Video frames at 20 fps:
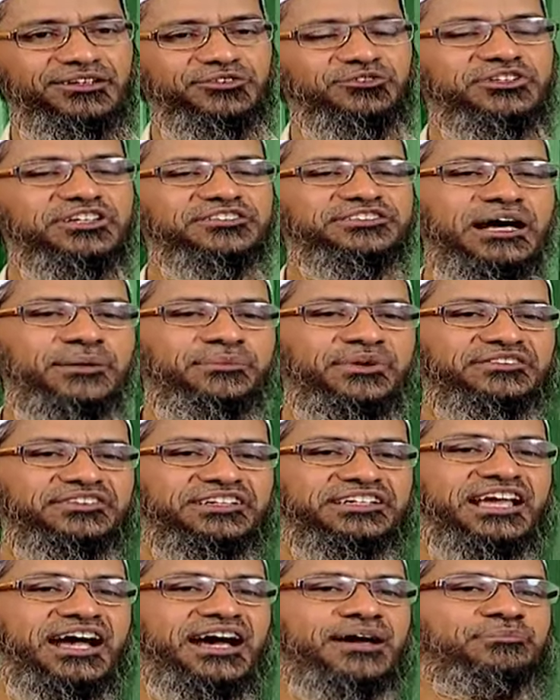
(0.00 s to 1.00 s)
So the Sahaba
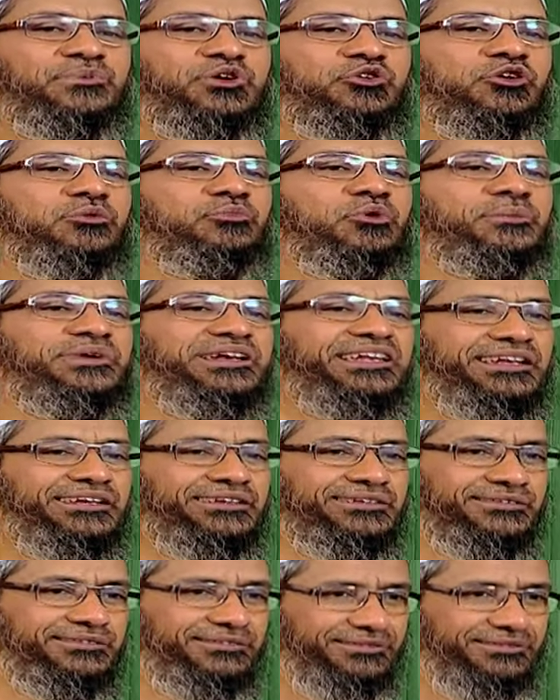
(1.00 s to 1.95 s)
said, Ya Amirul Mumineen,